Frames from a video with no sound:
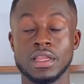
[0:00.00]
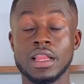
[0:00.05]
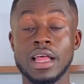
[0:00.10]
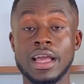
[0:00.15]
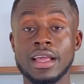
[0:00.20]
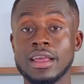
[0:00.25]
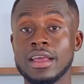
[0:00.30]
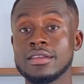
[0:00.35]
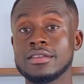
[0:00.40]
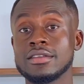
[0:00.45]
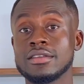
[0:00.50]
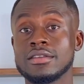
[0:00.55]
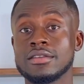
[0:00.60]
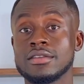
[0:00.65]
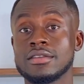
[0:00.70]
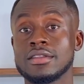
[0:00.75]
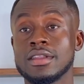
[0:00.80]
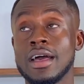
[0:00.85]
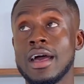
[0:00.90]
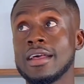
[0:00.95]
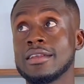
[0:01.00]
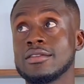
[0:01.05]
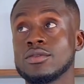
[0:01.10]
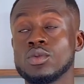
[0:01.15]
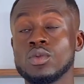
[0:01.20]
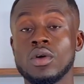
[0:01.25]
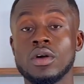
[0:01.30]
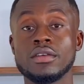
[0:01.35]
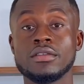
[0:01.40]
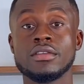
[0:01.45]
land cases. That's
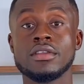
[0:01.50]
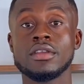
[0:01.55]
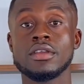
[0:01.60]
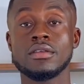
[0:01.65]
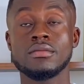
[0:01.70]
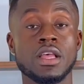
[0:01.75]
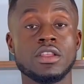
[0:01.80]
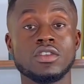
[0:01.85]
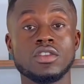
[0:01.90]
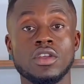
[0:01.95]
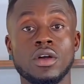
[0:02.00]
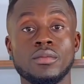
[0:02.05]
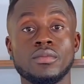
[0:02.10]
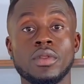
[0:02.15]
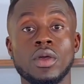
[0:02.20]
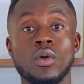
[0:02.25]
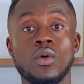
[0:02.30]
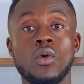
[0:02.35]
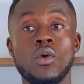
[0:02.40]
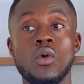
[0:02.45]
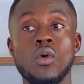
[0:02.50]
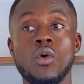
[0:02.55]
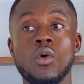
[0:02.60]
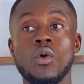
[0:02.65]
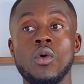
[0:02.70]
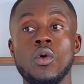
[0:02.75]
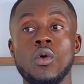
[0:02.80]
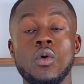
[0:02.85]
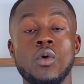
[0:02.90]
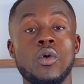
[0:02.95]
what's messing up the
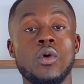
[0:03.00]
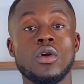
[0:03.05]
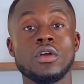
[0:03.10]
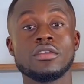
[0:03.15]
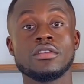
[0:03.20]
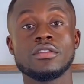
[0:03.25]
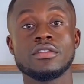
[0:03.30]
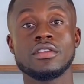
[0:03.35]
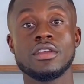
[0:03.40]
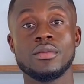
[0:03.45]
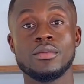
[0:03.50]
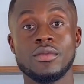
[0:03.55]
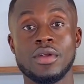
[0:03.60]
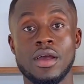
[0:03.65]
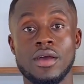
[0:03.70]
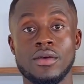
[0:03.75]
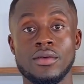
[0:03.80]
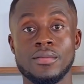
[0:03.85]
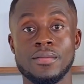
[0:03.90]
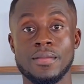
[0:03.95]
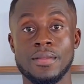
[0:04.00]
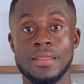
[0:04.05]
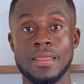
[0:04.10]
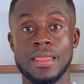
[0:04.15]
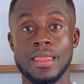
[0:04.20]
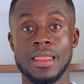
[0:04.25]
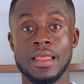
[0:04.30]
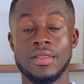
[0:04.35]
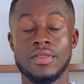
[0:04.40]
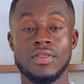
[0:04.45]
whole court system now.
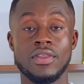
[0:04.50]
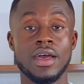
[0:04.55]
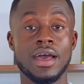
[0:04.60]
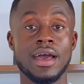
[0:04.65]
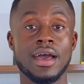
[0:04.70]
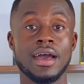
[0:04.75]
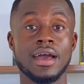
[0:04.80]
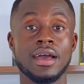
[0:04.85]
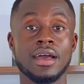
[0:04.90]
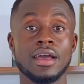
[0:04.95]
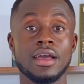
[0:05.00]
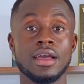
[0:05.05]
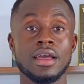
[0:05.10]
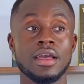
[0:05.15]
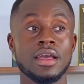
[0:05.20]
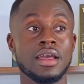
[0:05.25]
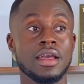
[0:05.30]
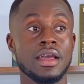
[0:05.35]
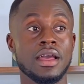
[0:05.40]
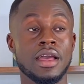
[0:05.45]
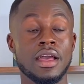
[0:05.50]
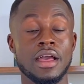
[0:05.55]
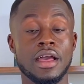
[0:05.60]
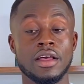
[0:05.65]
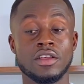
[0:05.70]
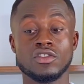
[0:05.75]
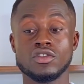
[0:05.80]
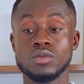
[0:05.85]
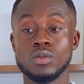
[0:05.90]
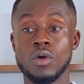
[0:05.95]
That
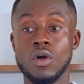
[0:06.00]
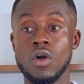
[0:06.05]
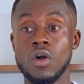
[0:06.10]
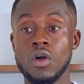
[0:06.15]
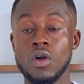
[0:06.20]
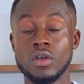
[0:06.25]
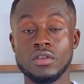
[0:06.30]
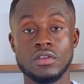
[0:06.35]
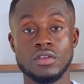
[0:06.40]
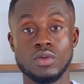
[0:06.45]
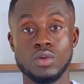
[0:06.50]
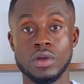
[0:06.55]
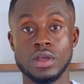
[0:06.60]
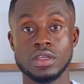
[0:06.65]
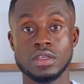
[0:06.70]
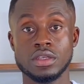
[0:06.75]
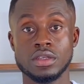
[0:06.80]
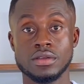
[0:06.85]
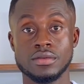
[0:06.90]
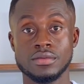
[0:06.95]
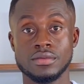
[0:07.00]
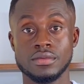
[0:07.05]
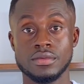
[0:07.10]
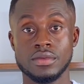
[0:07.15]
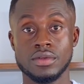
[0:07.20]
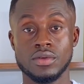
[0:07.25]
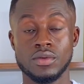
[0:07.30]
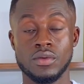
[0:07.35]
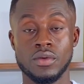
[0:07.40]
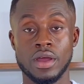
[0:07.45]
a small situation,
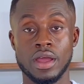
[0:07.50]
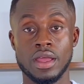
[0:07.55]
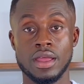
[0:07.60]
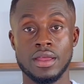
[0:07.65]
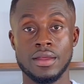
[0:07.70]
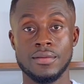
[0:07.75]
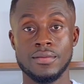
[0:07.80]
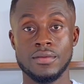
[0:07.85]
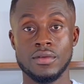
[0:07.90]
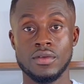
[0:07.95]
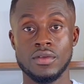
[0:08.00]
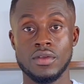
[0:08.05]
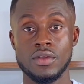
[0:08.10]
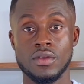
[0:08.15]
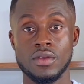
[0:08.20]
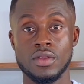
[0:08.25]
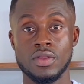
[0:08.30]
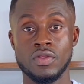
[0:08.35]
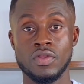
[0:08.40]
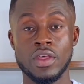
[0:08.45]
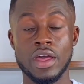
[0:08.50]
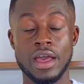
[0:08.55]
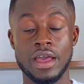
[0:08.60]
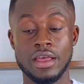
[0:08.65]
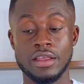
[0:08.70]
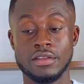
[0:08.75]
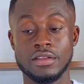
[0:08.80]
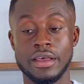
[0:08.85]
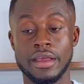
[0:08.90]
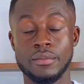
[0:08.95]
right, that
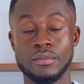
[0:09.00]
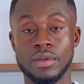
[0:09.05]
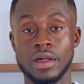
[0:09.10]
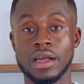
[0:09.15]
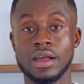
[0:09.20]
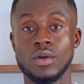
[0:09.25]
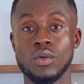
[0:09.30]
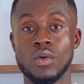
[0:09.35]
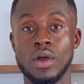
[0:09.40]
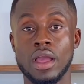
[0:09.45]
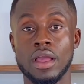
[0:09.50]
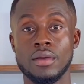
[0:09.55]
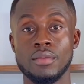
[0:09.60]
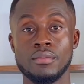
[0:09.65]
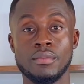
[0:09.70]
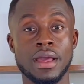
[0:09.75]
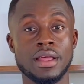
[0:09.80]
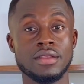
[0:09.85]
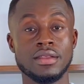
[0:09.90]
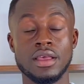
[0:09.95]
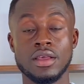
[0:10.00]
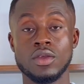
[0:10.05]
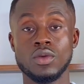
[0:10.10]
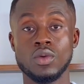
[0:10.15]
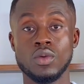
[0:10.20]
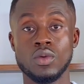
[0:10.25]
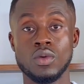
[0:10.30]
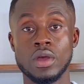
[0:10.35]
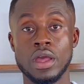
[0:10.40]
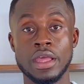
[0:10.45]
is like black and white might take
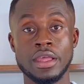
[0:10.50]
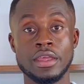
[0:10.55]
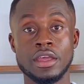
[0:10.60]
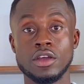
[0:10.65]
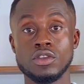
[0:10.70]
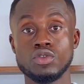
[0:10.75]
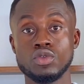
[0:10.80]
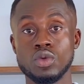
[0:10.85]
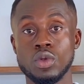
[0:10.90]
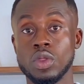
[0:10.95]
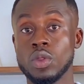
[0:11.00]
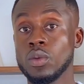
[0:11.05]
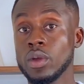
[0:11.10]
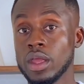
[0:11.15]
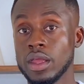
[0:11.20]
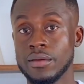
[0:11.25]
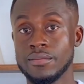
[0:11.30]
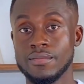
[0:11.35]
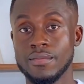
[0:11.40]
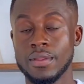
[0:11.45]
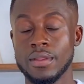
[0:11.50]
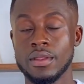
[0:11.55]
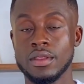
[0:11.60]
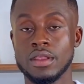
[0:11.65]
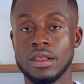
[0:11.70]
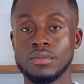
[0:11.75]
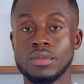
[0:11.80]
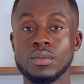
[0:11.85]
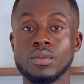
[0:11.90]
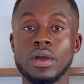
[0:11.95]
you a year, two, three.
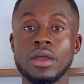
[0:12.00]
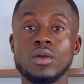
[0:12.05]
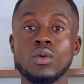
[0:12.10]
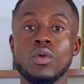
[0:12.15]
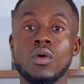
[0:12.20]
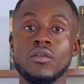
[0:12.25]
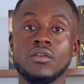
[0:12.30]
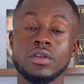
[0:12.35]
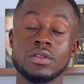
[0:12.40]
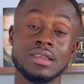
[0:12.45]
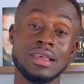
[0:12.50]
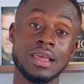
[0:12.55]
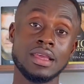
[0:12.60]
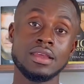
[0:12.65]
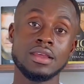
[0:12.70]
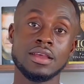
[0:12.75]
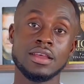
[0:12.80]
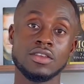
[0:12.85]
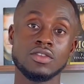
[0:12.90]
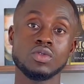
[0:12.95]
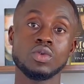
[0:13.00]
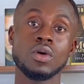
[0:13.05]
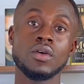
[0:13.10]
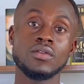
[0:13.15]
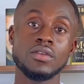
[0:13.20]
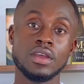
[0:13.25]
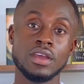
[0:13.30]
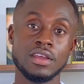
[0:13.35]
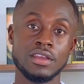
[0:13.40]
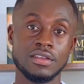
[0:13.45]
Some people are in court for 10 years,
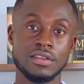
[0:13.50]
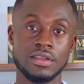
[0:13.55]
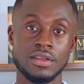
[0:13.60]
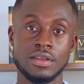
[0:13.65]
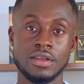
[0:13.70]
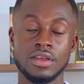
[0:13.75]
12 years